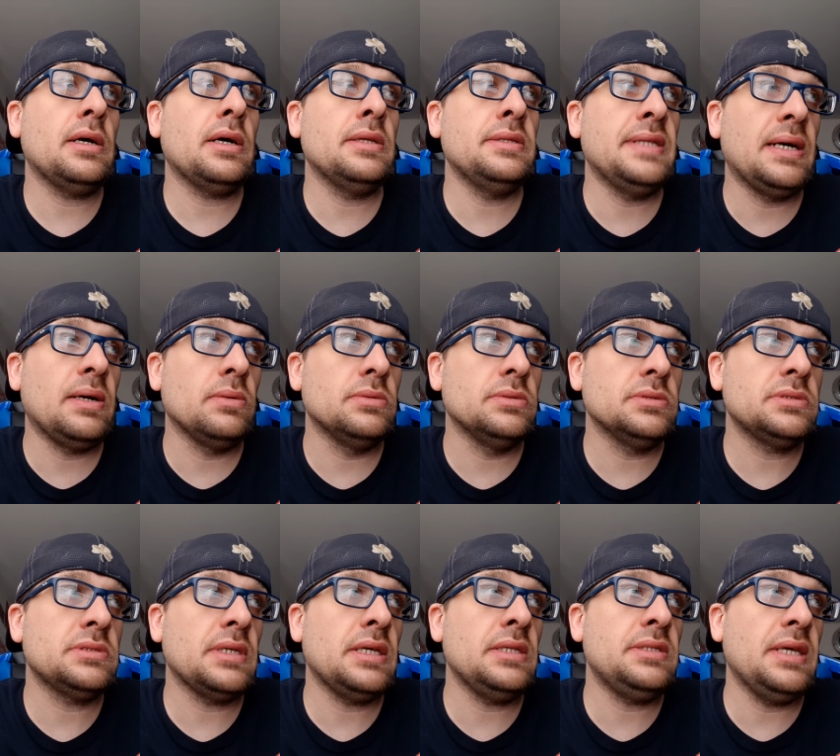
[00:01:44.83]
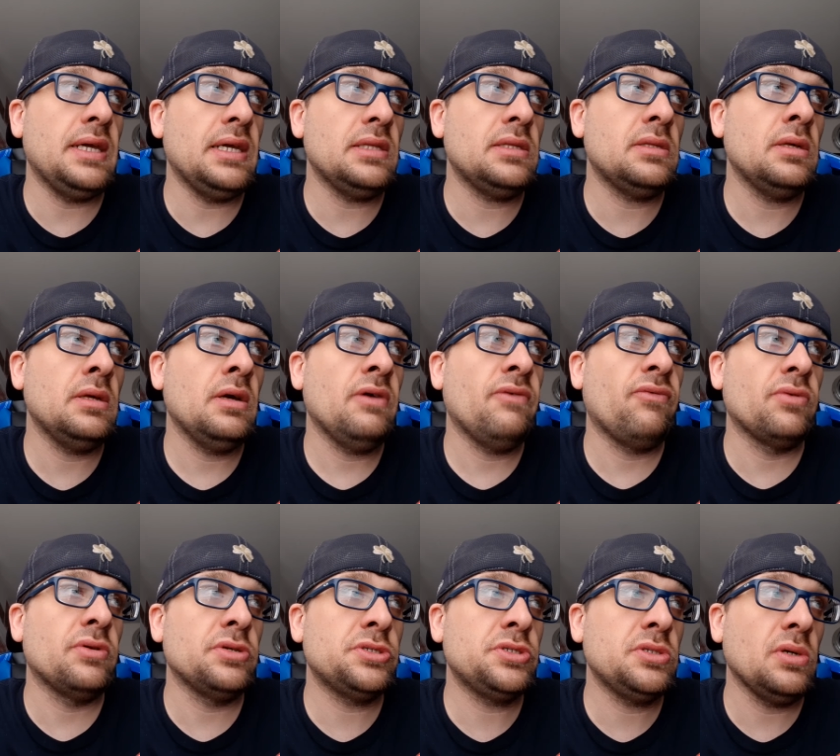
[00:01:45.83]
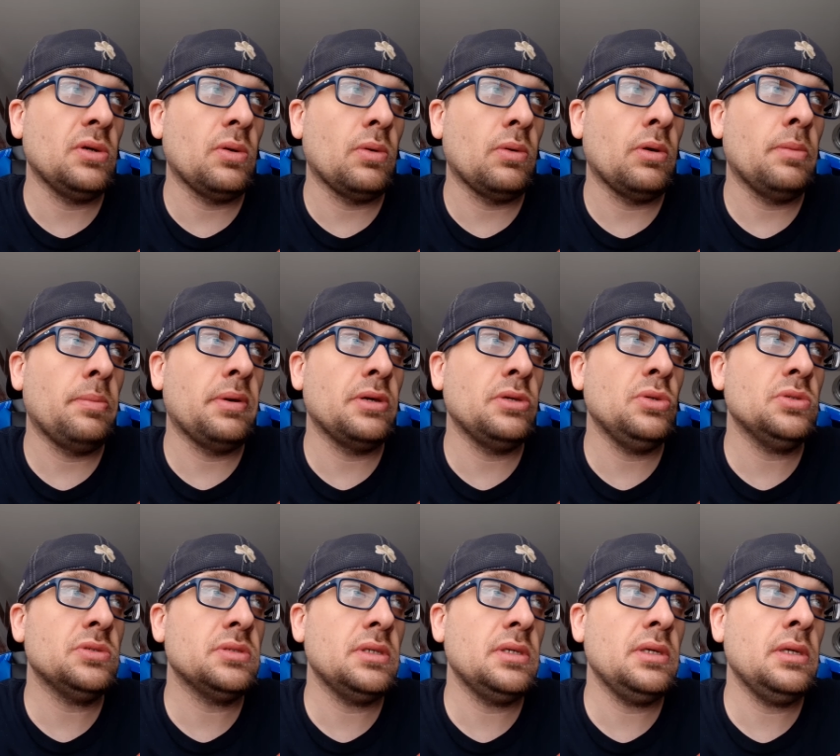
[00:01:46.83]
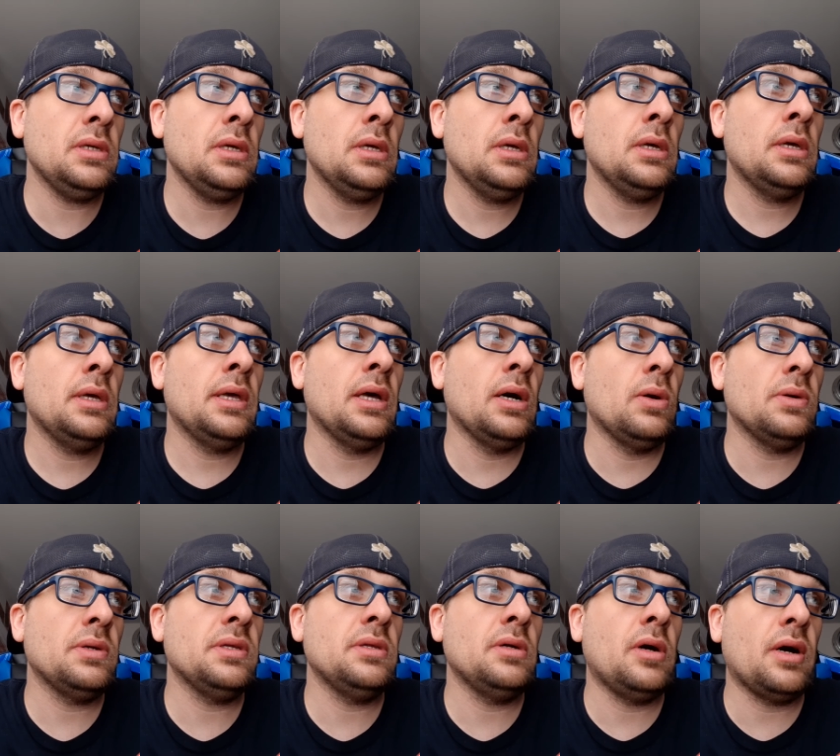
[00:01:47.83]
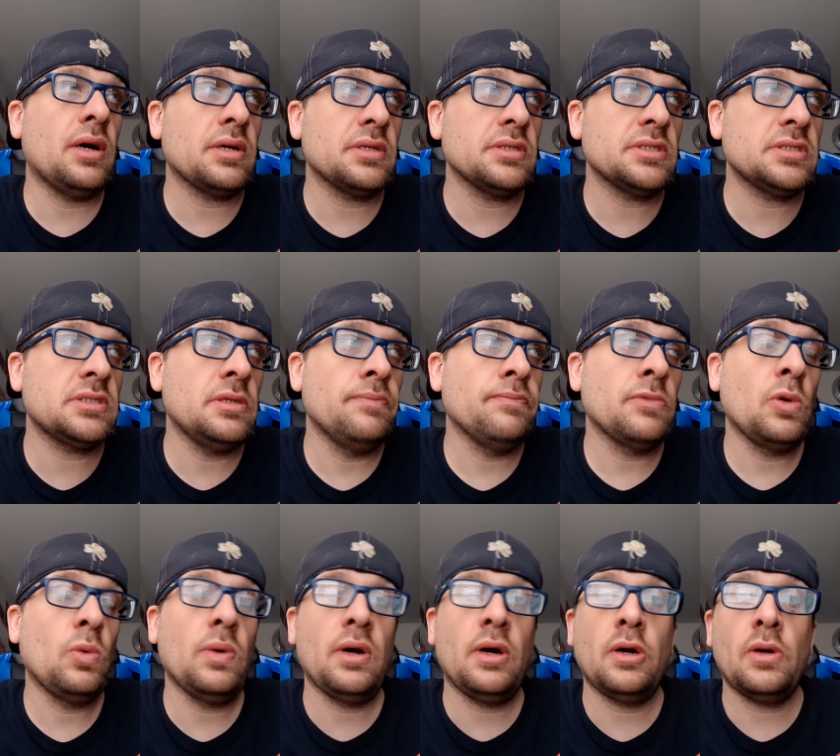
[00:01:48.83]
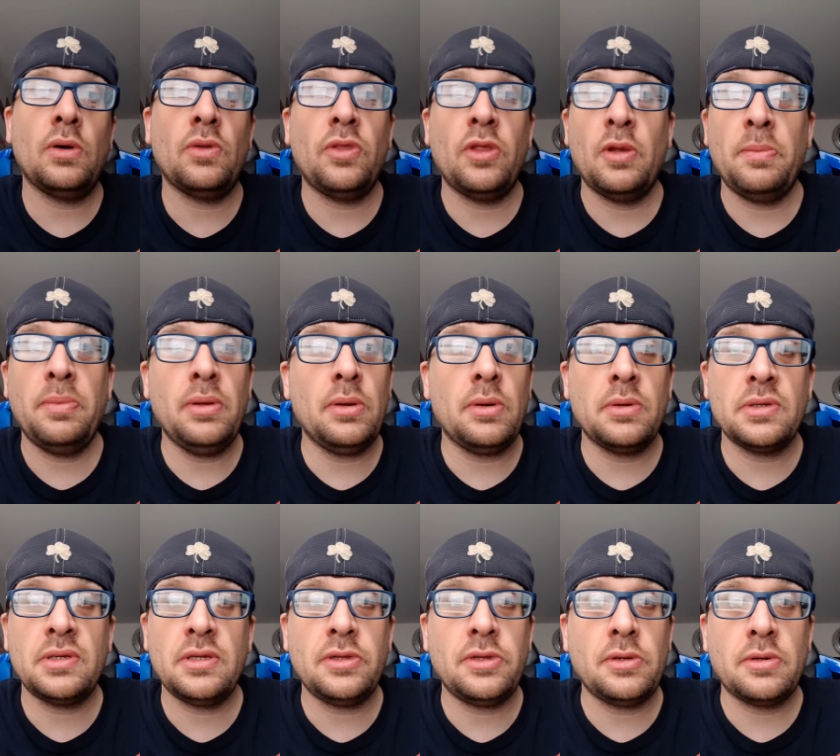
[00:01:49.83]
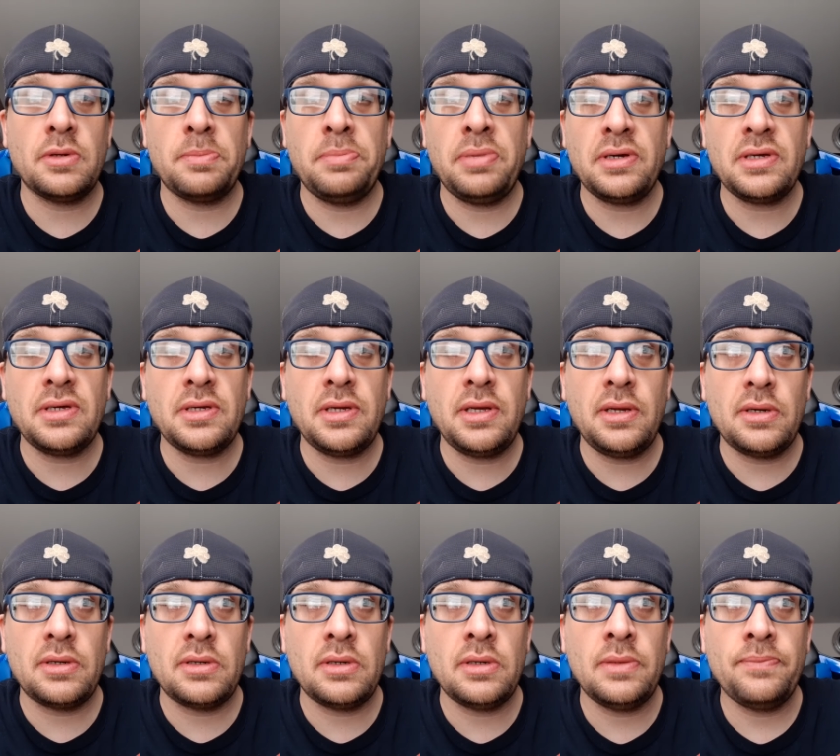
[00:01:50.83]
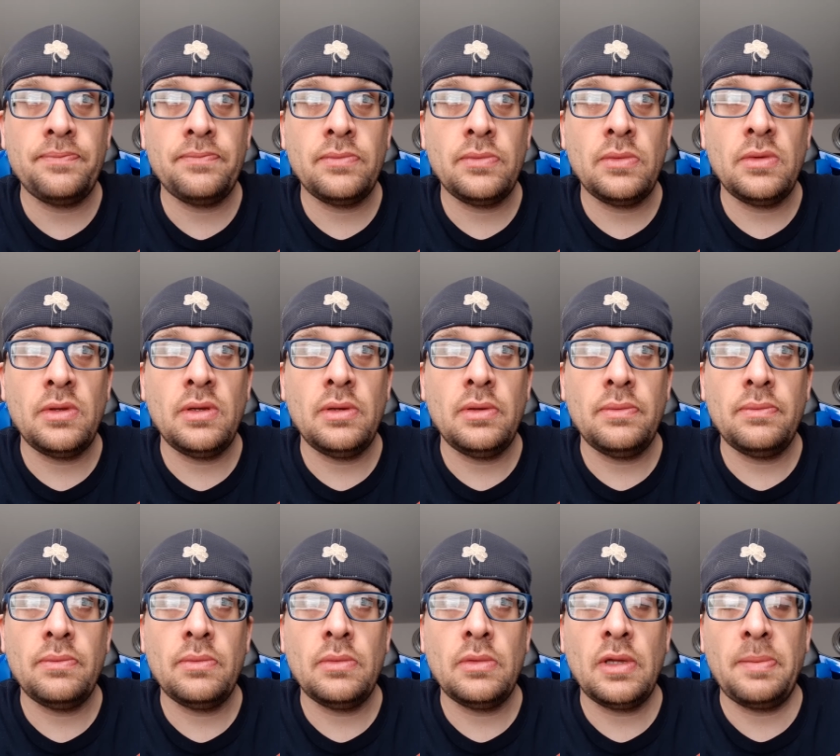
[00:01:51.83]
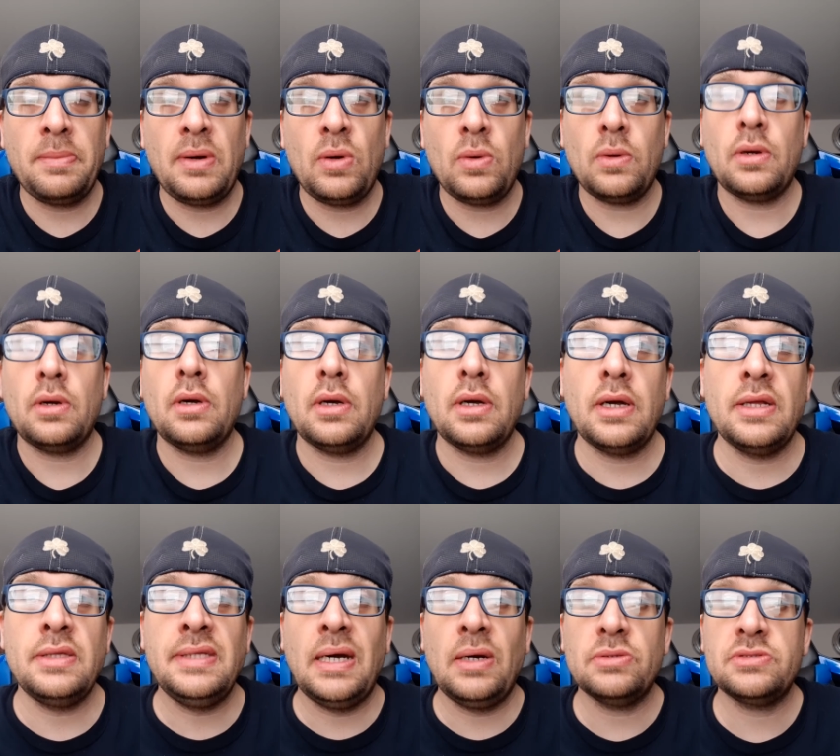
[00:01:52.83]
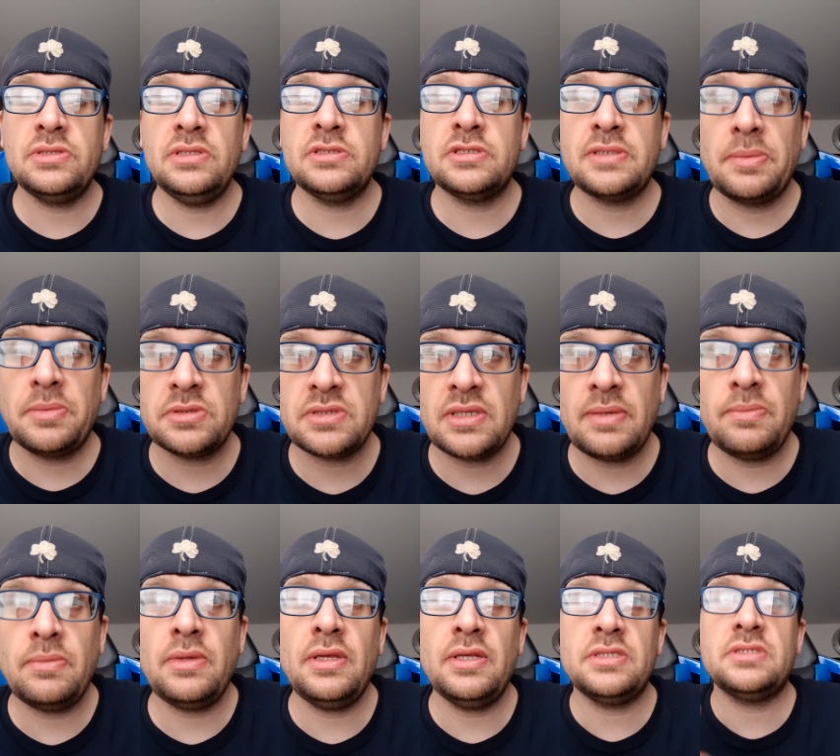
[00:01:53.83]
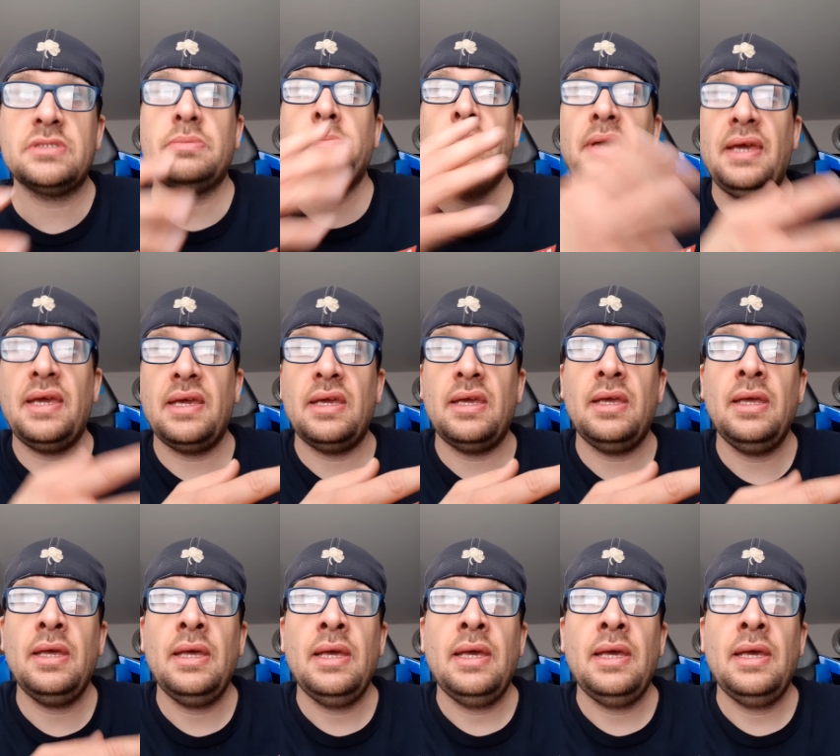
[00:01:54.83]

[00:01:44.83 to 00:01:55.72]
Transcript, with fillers: announced a date for the show, but usually held in August. Well, they better get their button gear about announcing SummerSlam. It's May,